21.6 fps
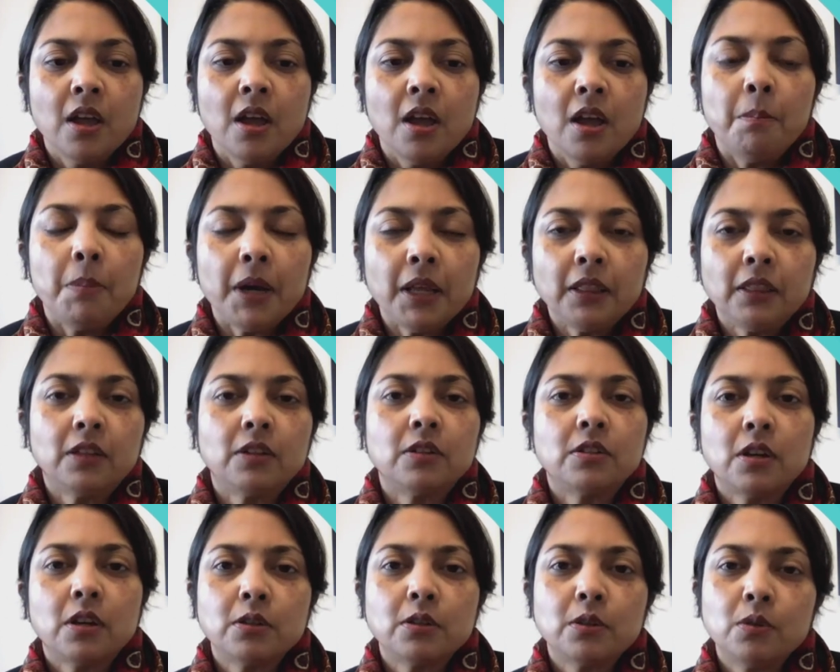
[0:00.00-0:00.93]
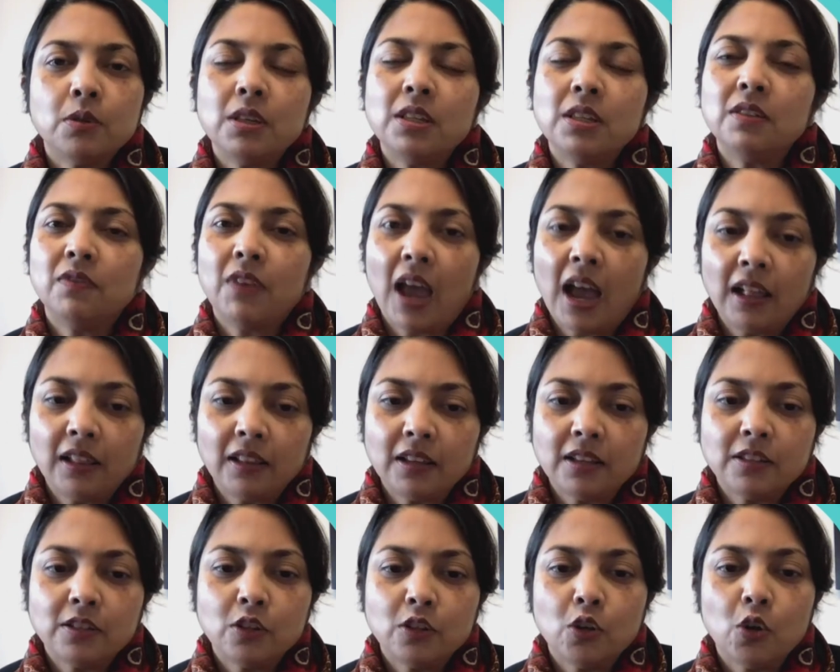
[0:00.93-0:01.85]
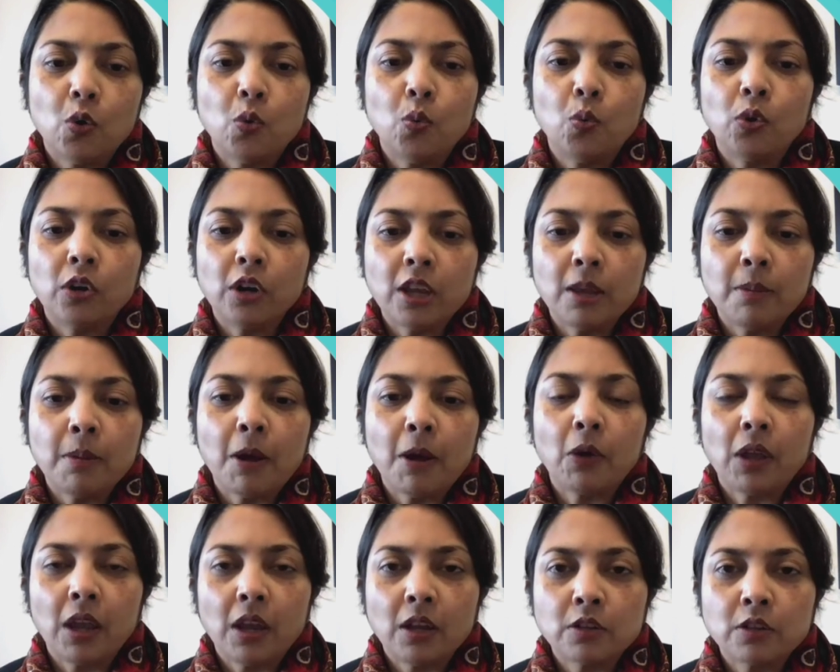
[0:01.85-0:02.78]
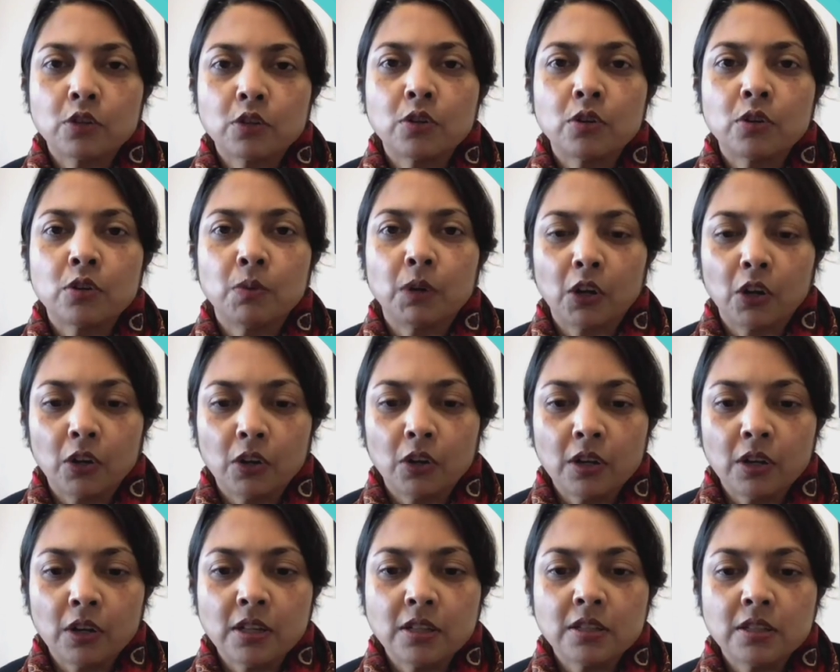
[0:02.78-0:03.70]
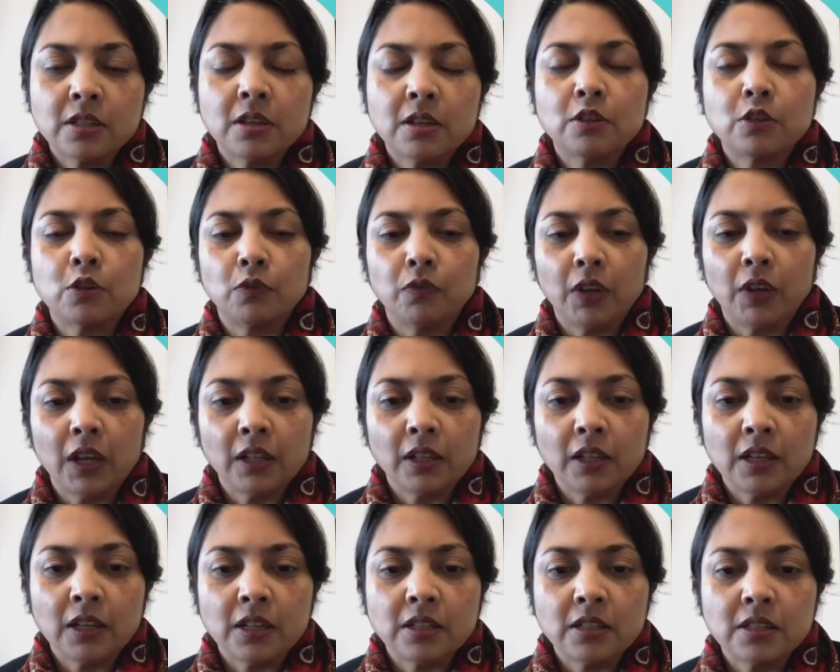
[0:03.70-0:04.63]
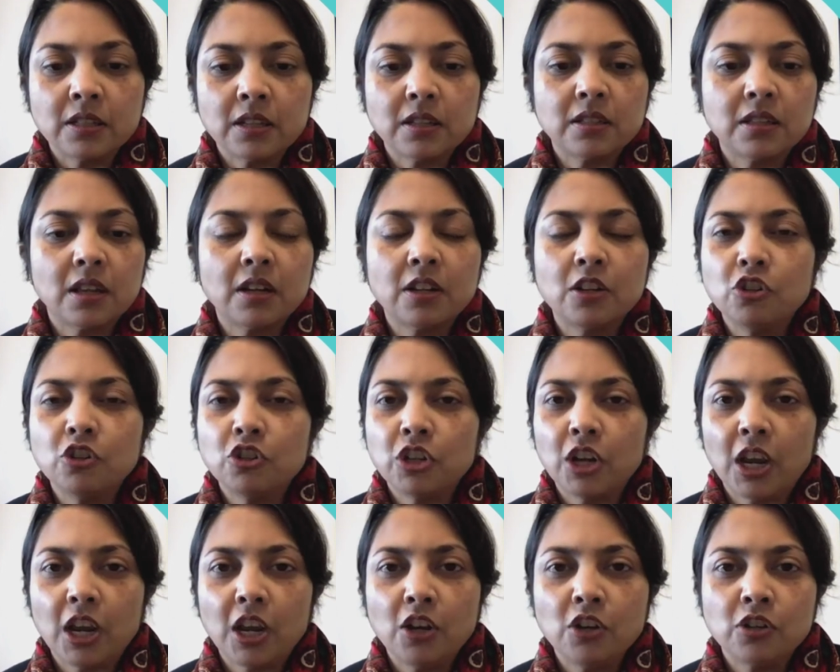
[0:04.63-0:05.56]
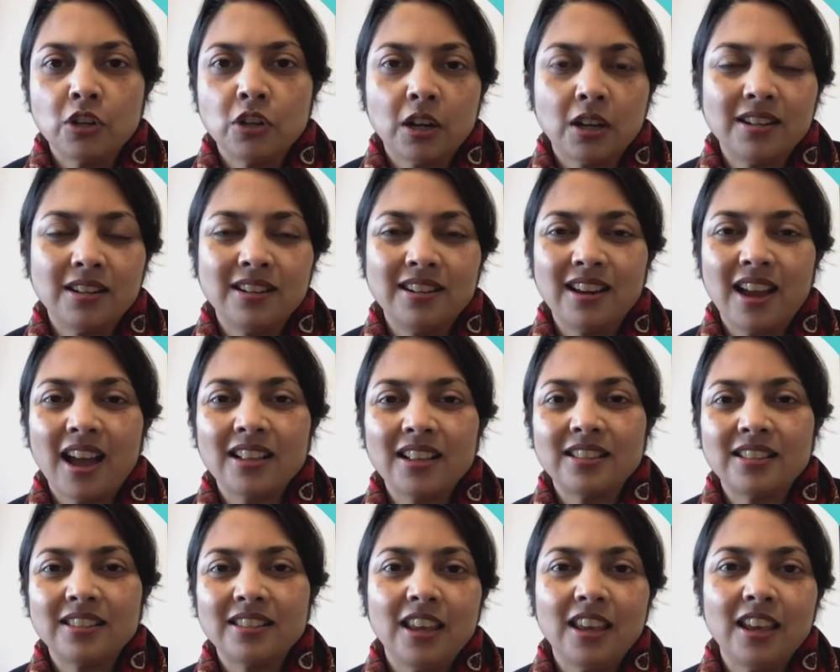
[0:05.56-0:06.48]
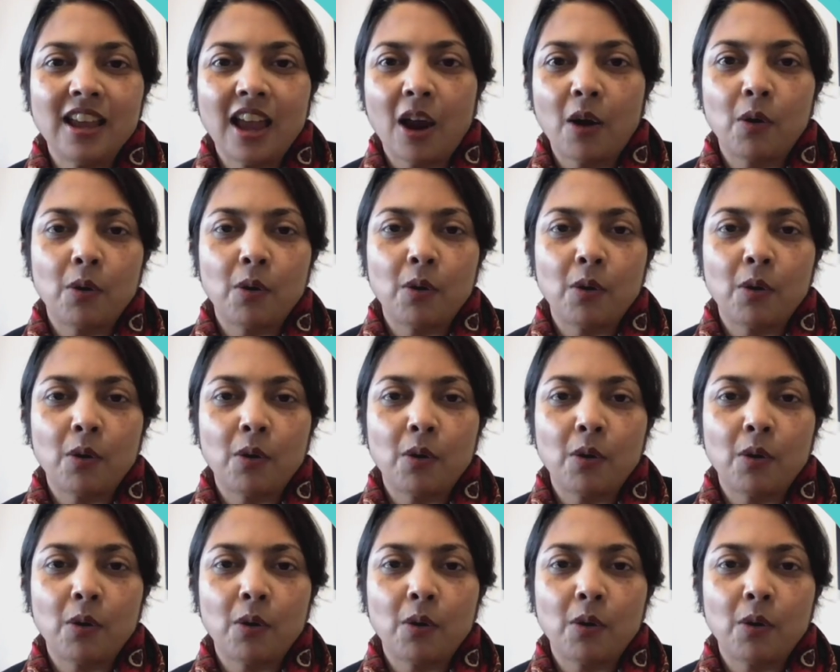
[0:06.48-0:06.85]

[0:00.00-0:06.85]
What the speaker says: But there's also these valleys, worry about cancer, recurrence, surveillance, sudden change, and not seeing our